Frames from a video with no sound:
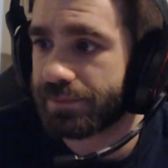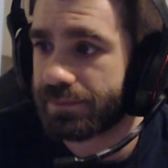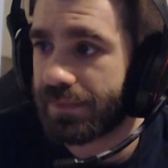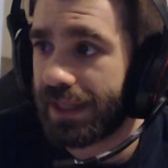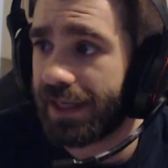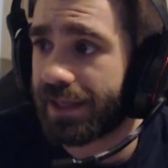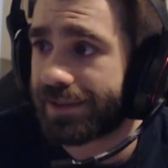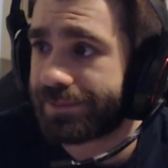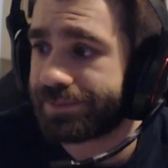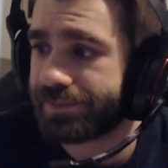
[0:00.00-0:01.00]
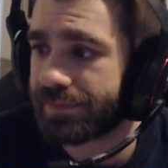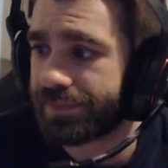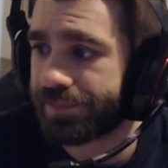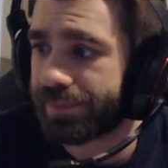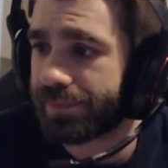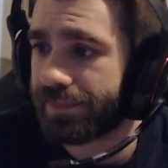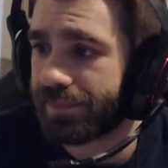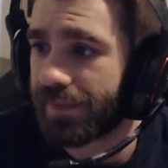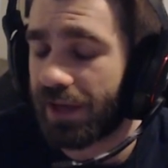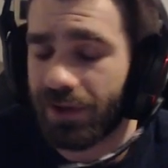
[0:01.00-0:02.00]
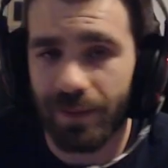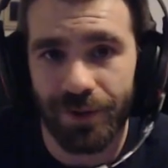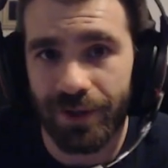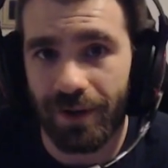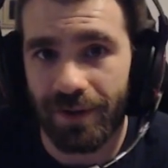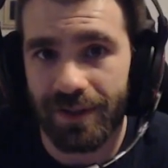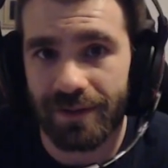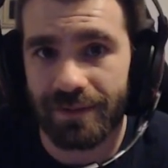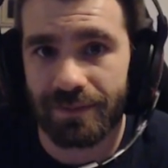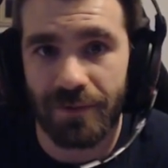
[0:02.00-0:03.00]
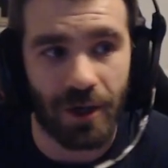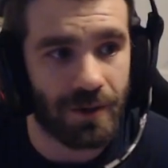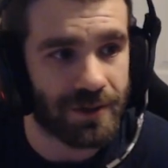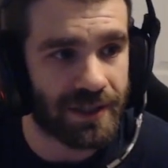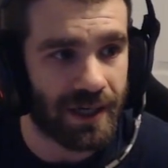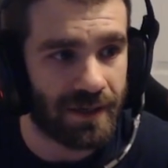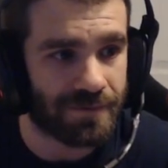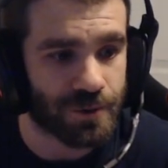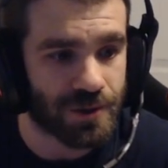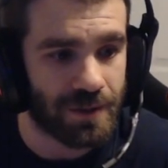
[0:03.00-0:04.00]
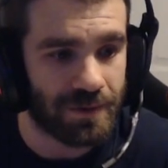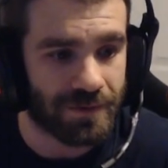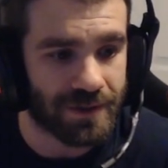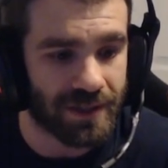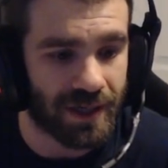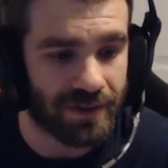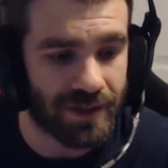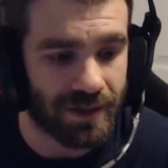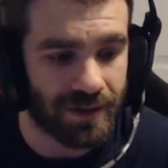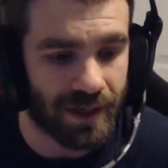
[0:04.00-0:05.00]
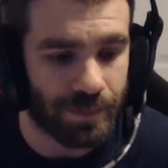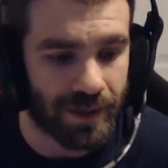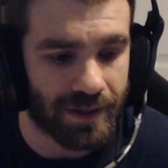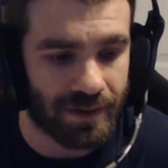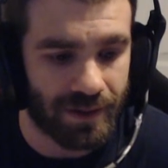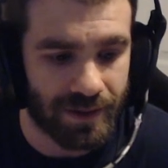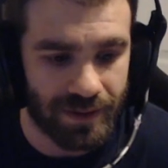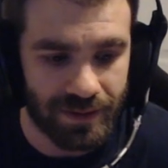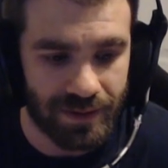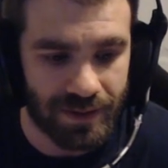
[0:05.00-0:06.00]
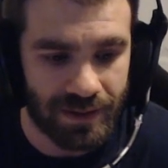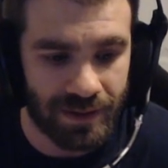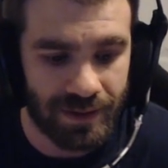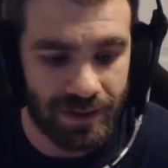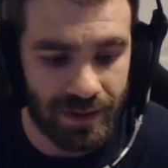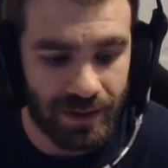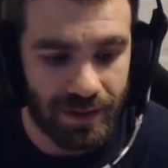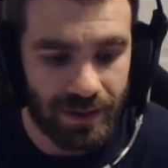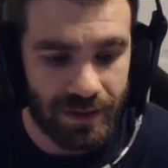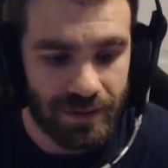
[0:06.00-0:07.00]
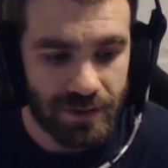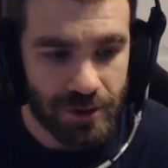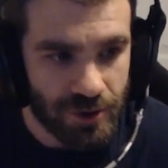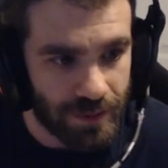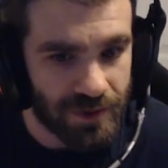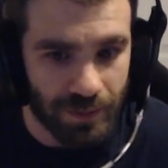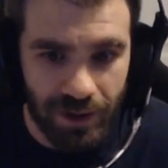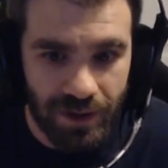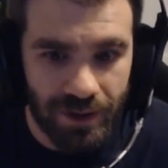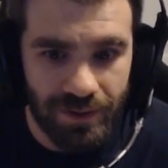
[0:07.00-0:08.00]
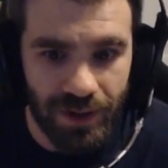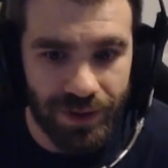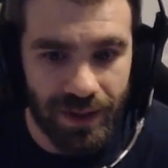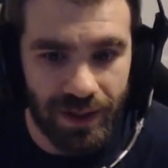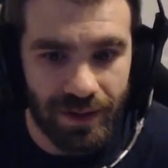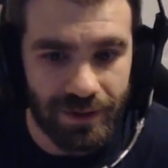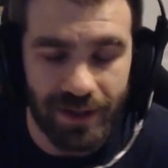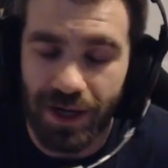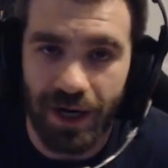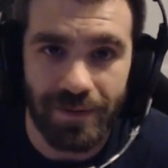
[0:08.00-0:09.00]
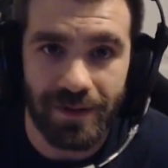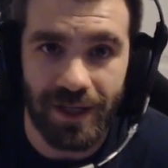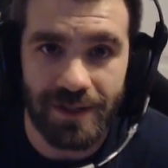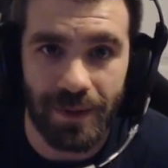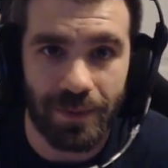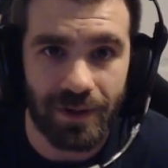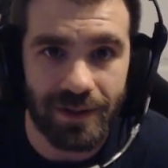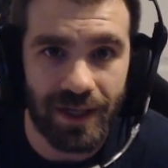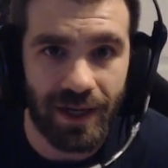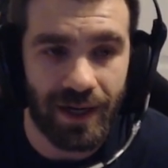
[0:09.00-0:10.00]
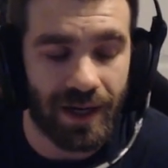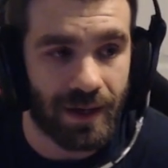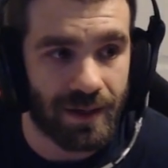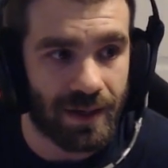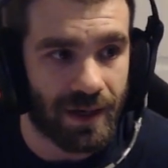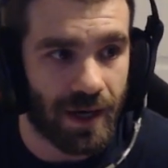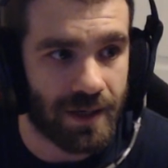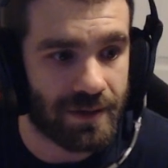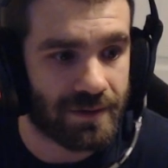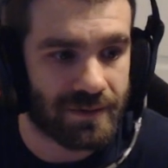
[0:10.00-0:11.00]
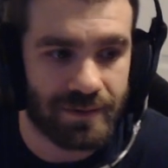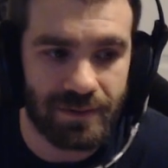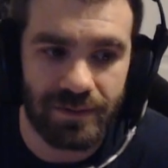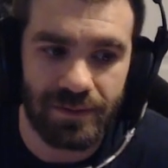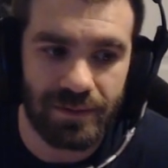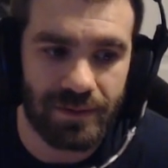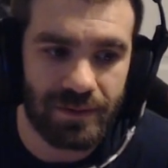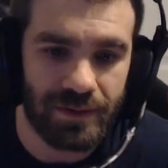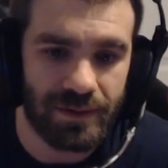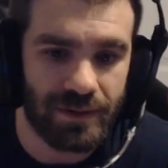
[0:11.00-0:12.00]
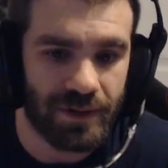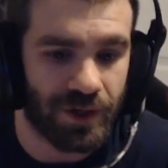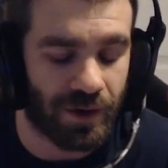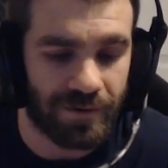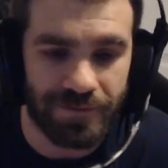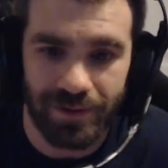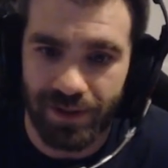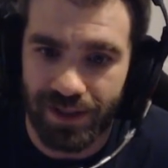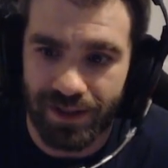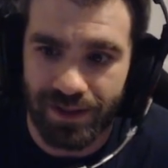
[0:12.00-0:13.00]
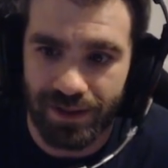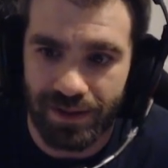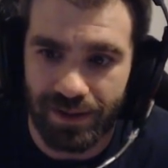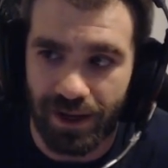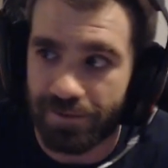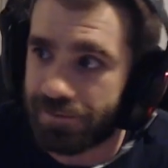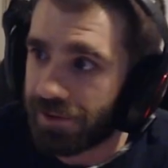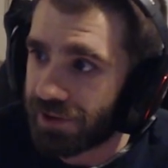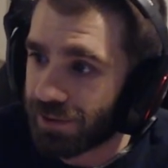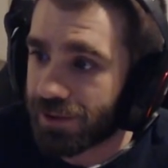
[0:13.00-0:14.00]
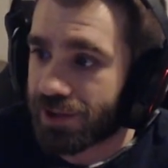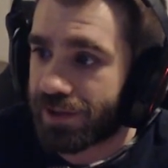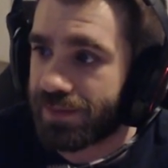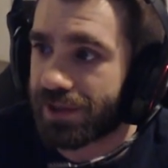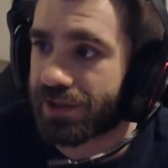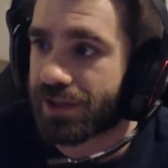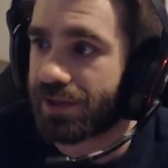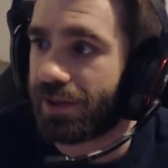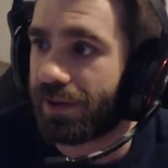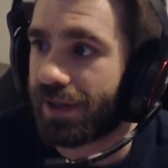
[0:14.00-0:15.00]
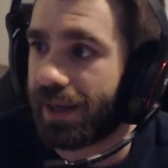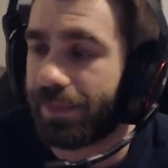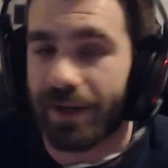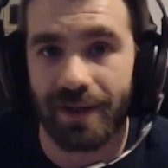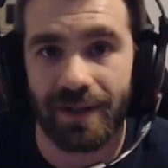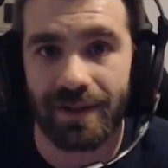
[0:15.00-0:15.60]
Yeah, I think I'm gonna call it a day for streaming for today. I think I'll get back on and stream tomorrow, and then the day after that's my birthday, and I feel like those streams are just gonna go a lot better.